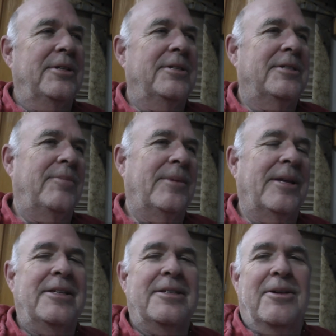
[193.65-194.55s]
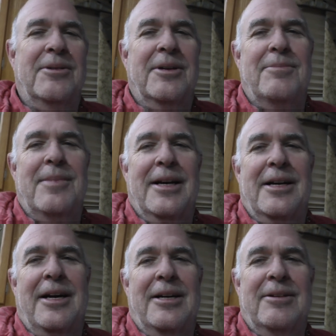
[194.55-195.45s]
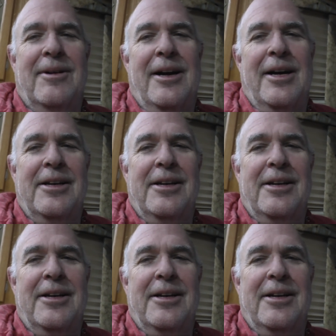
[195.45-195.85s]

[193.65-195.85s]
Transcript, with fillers: and some things don't come back on right.